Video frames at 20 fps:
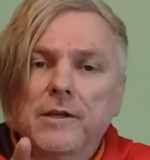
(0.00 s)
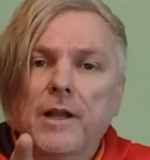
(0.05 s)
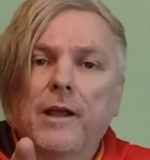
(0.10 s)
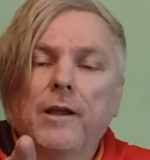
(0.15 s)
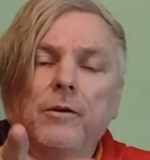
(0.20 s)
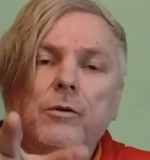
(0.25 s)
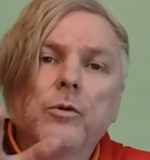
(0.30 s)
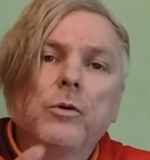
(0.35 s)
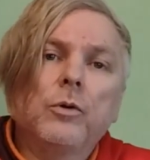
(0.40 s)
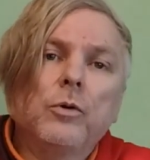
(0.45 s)

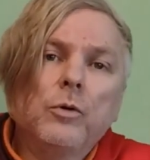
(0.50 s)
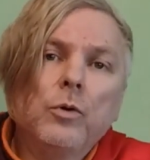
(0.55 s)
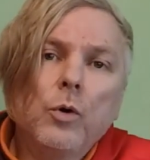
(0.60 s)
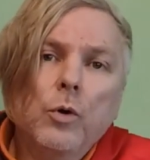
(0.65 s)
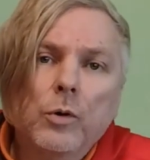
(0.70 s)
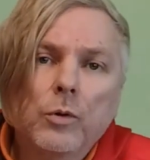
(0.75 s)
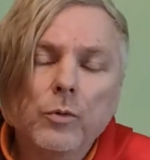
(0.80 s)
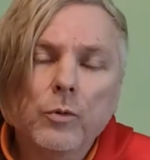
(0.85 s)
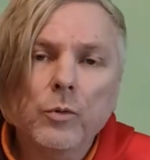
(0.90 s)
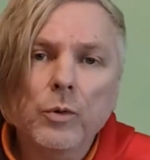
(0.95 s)
Like,
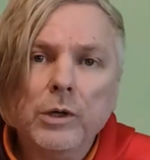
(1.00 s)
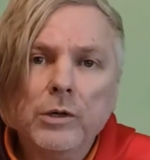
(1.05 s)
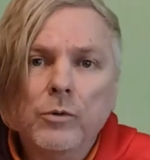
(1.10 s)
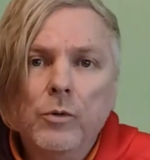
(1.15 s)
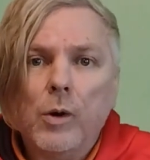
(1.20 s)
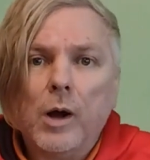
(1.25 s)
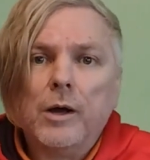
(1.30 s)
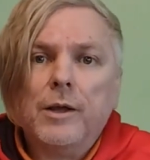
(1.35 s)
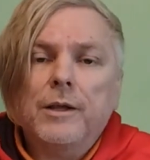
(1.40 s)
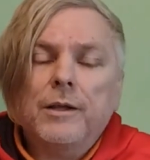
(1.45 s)
look
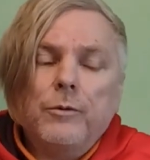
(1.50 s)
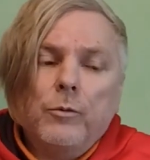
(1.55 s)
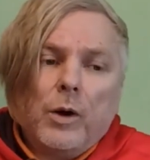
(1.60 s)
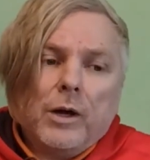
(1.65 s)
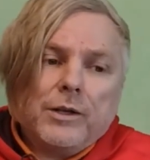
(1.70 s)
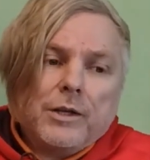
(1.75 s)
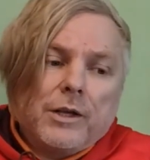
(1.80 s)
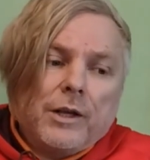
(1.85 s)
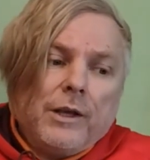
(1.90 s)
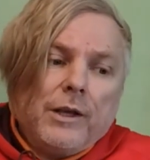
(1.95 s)

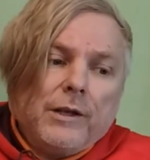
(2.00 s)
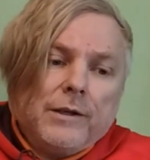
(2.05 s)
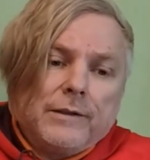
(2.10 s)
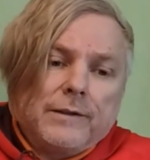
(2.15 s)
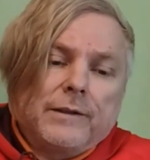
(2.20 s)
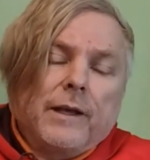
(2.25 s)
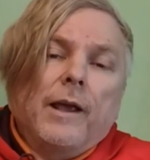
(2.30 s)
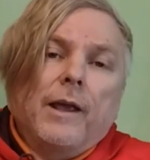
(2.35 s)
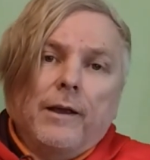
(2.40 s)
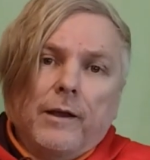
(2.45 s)
what he
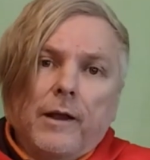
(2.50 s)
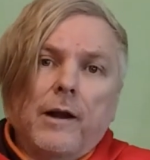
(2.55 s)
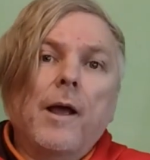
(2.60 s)
is saying,